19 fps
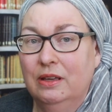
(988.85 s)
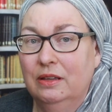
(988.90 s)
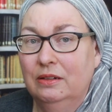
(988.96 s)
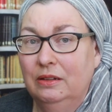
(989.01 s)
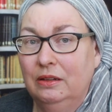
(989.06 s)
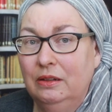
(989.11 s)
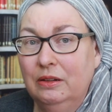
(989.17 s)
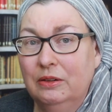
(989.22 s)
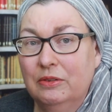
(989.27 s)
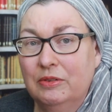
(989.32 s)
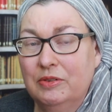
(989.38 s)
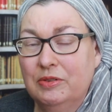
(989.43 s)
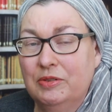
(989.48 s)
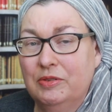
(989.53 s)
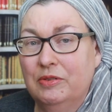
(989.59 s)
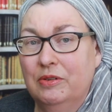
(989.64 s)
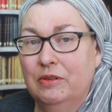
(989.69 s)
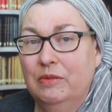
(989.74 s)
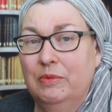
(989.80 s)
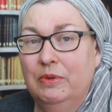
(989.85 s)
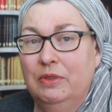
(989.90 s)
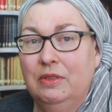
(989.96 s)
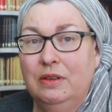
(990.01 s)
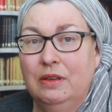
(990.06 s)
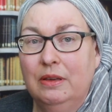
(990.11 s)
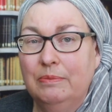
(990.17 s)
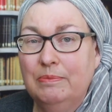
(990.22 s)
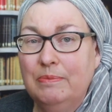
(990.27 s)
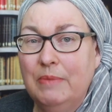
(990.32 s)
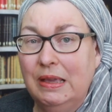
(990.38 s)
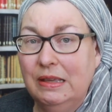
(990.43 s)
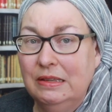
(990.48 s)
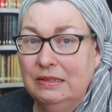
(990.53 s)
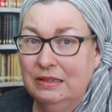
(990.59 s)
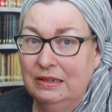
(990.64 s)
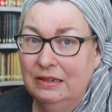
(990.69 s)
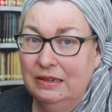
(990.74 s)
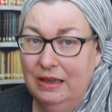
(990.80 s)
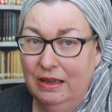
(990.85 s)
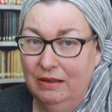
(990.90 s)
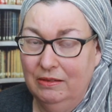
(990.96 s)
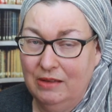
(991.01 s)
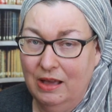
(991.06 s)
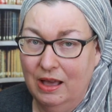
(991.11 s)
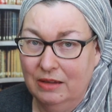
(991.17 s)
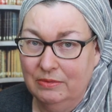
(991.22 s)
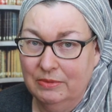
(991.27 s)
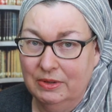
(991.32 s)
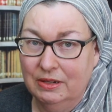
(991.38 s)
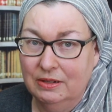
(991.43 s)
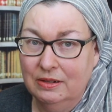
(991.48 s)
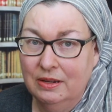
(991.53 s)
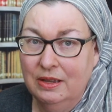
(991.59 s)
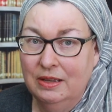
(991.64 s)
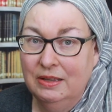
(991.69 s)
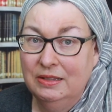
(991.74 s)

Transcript: and literature with the amazing Gail Godwin,